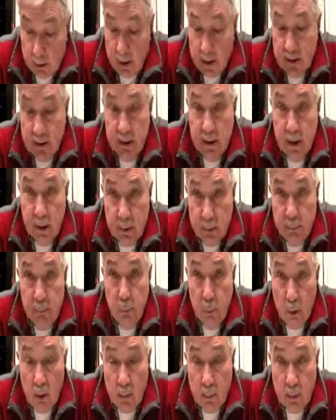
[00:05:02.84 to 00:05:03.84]
collecting
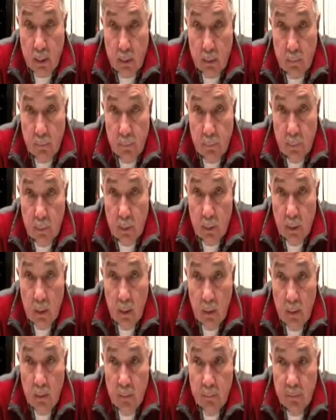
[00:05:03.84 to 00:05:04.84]
unemployment
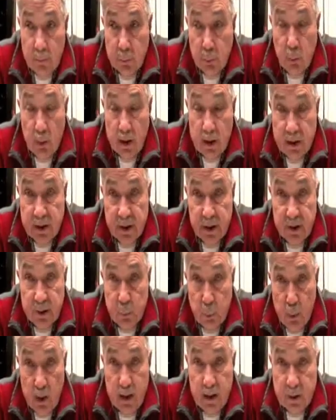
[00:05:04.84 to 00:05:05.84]
for
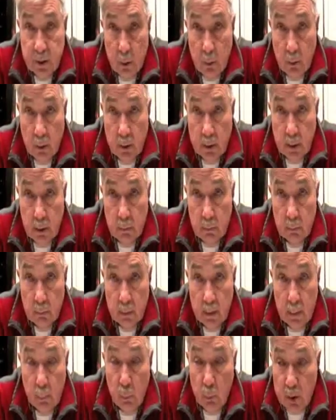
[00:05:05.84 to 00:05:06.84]
26 weeks only.
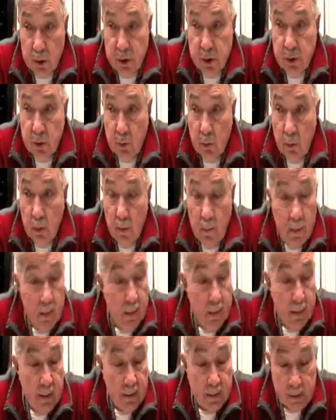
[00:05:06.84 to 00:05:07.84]
And once you're
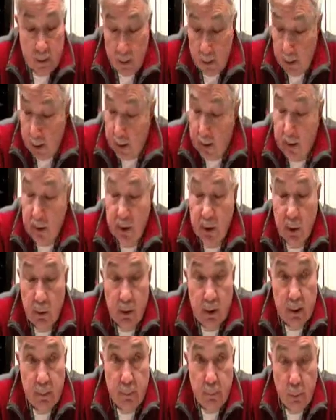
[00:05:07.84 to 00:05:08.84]

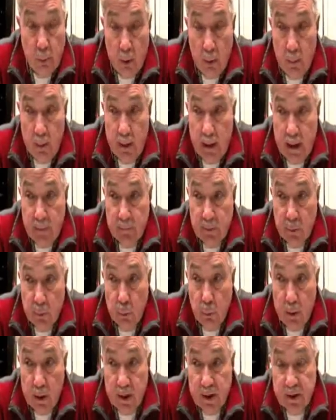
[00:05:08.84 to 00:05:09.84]
collected your unemployment
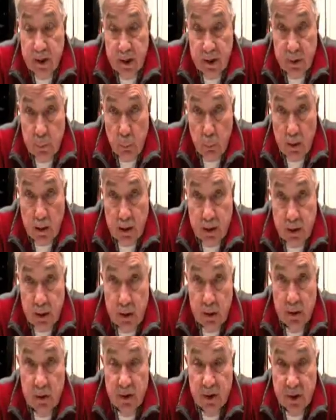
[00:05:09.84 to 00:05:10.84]
after 26
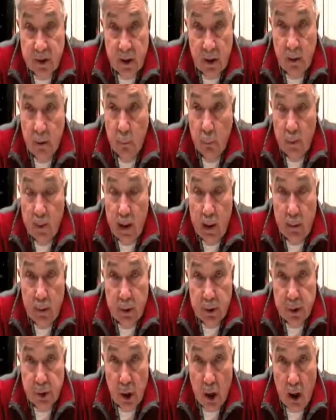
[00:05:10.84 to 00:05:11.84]
weeks and you're still
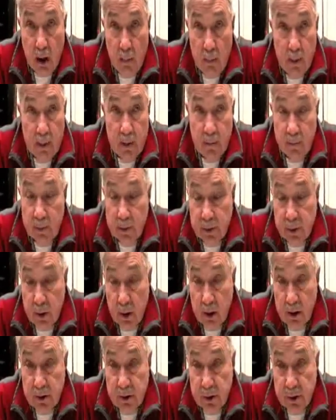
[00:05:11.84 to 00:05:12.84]
without a job and you've
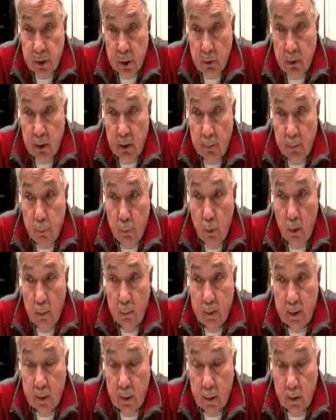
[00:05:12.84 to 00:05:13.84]
exhausted your
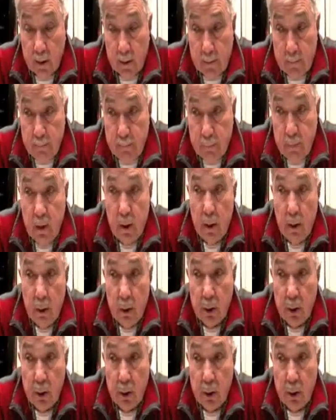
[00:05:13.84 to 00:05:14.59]
unemployment claim,